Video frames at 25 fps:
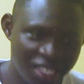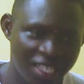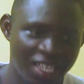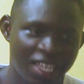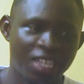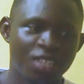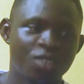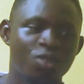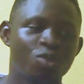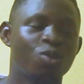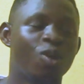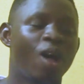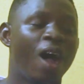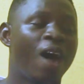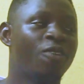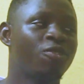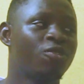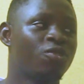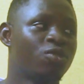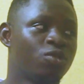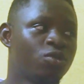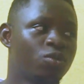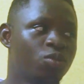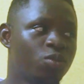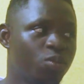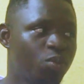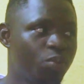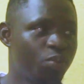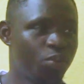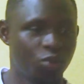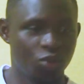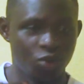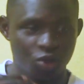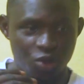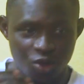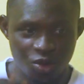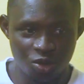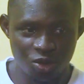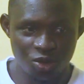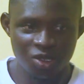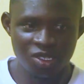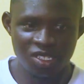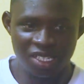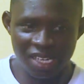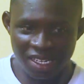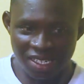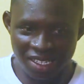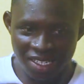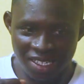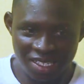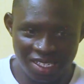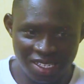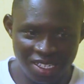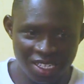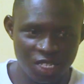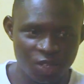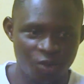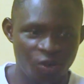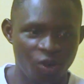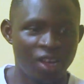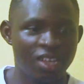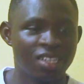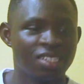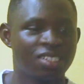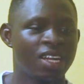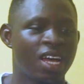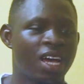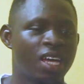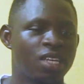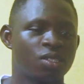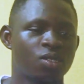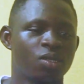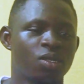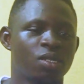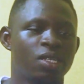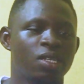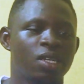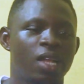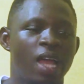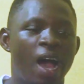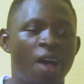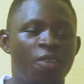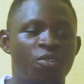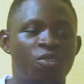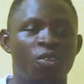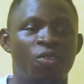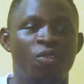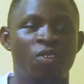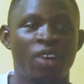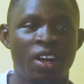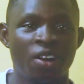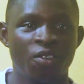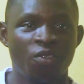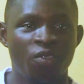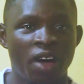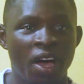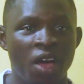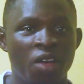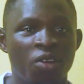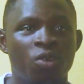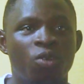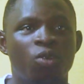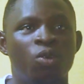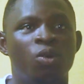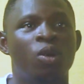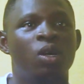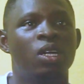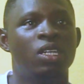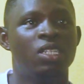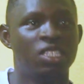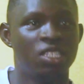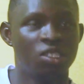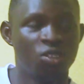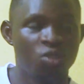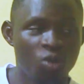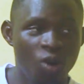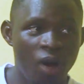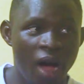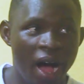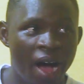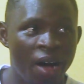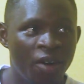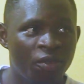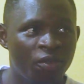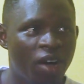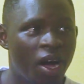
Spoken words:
gate, you have to do certain things. For instance, they have to verify you. Did you have